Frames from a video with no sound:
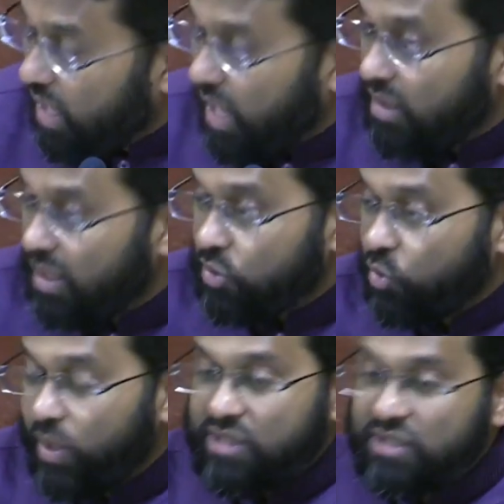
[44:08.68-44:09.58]
and that
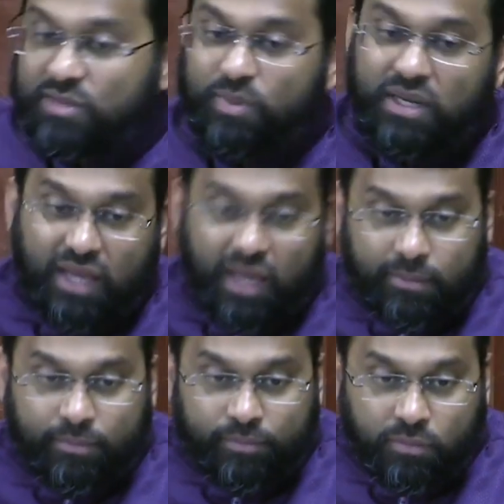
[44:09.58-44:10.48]
oasis
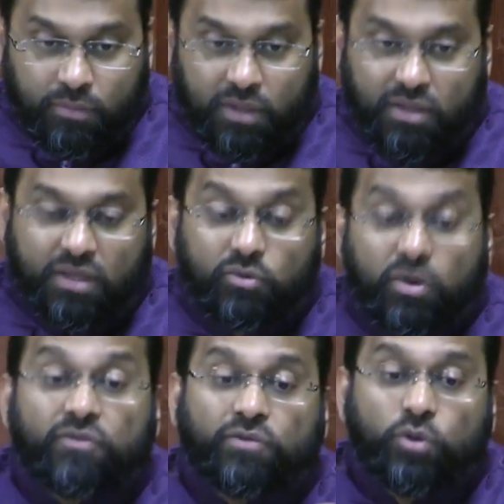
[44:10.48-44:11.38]
became the
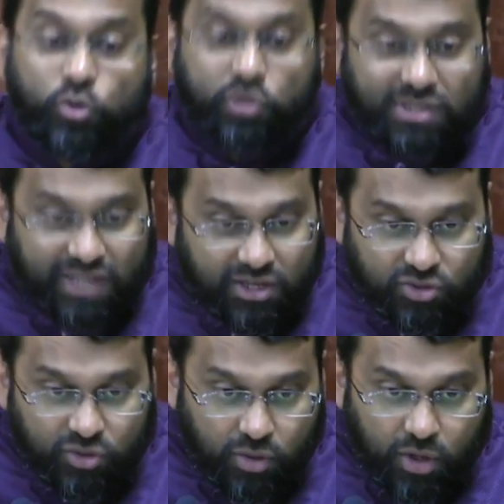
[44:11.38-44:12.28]
refuge
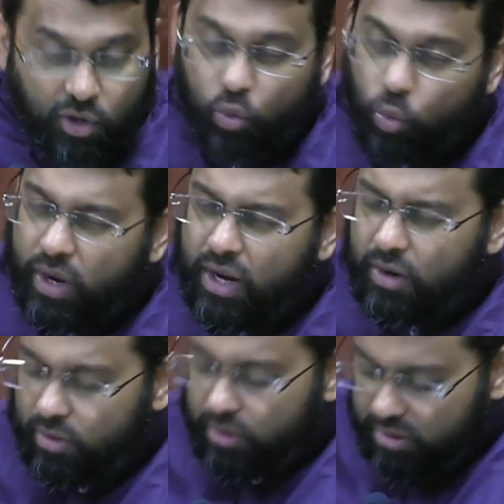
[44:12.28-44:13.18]
center
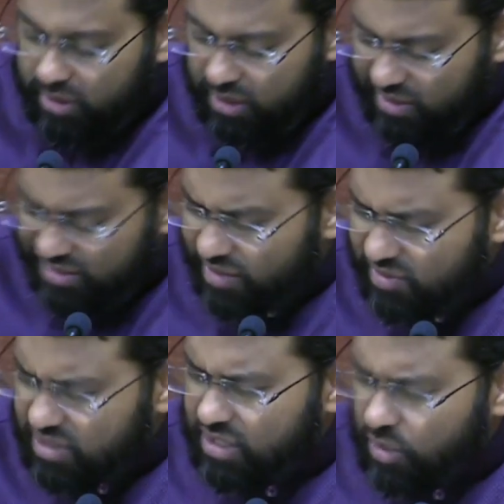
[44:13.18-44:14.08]
where the
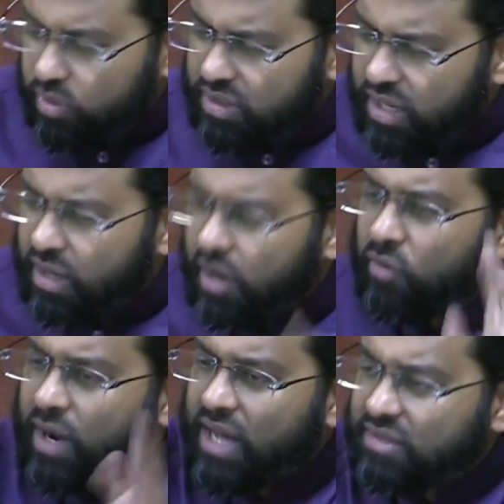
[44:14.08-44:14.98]
70 would then
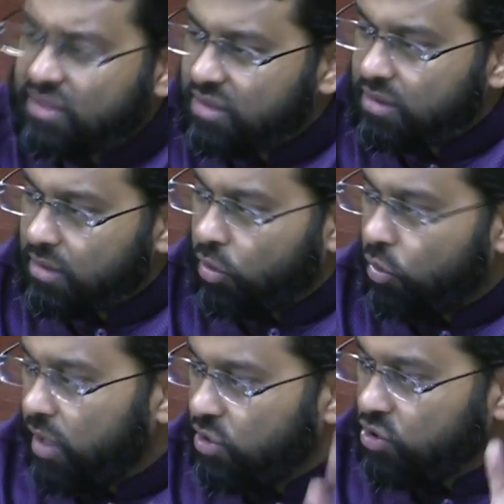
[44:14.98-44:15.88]
harass the
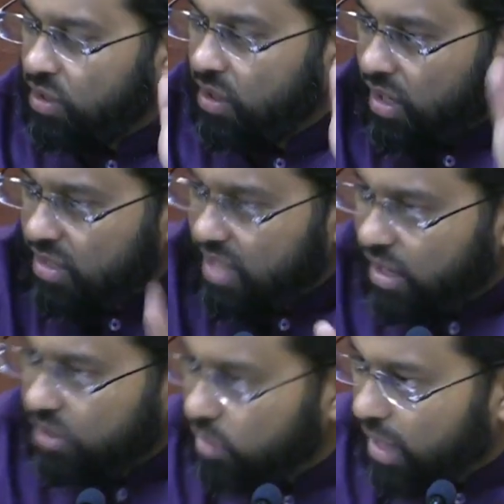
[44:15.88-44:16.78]
Quraysh,
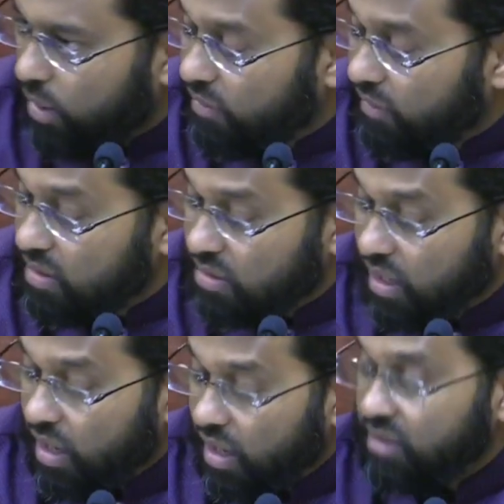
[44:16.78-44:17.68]
attack their caravans
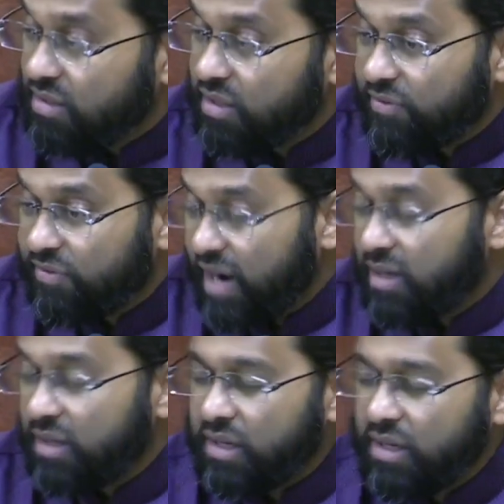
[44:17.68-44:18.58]
until
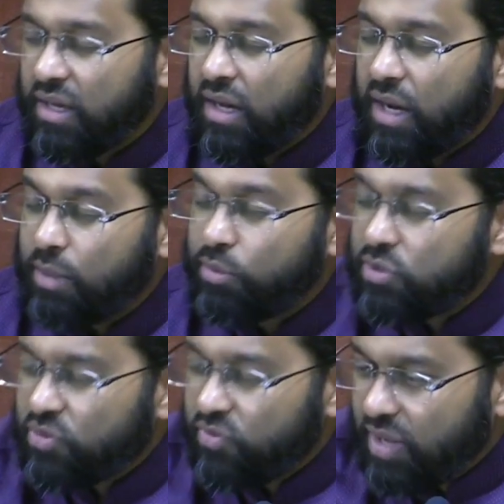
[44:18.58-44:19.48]
finally Abu
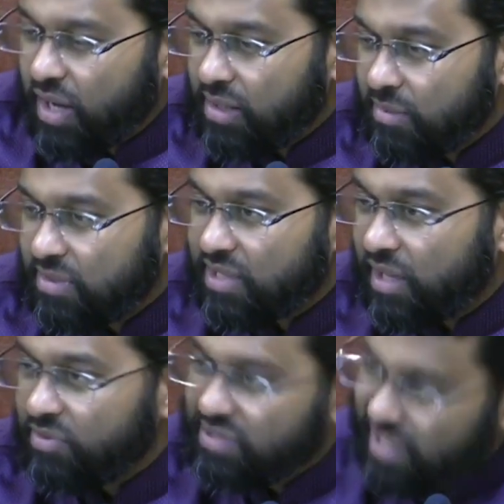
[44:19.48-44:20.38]
Sufyan
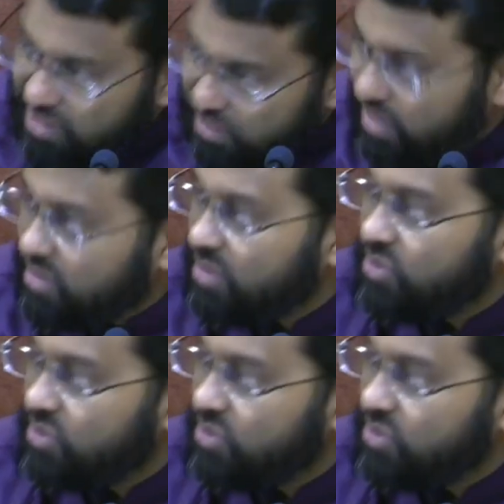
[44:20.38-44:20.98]
himself sent a message